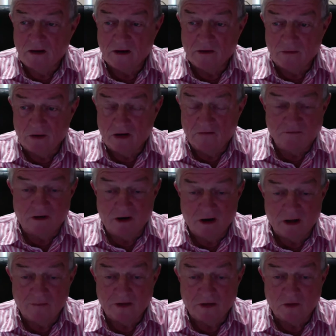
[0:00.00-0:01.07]
I've
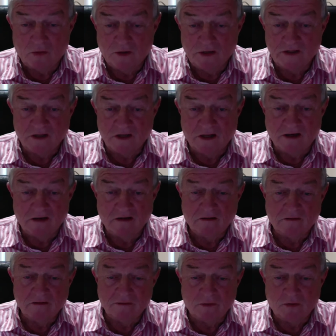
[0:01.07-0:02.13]
grown up in Queensland.
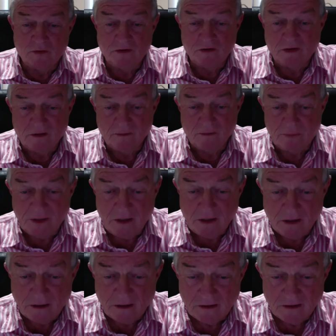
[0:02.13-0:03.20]
I was born in
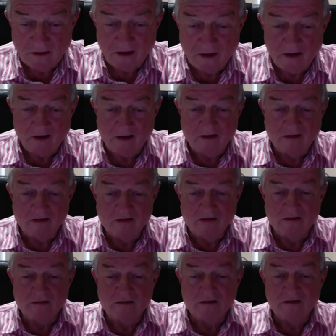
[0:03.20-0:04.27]
Gympie, and
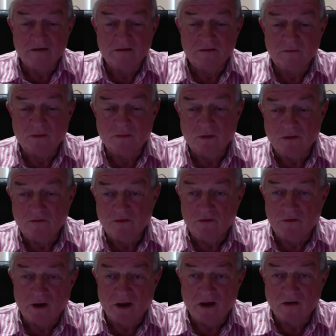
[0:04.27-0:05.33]
we moved
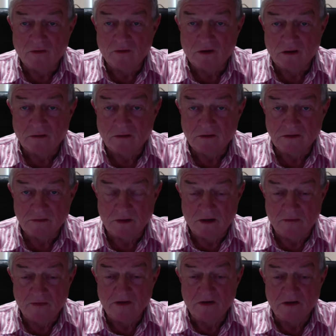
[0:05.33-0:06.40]
around when I was
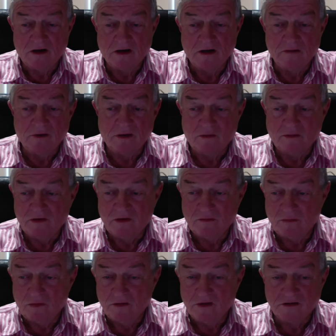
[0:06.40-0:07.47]
a bit younger, but I went to
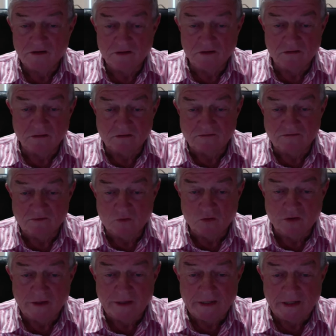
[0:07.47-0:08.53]
boarding school at
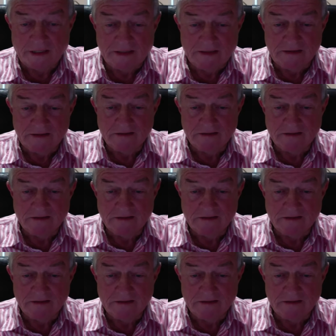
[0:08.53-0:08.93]
14.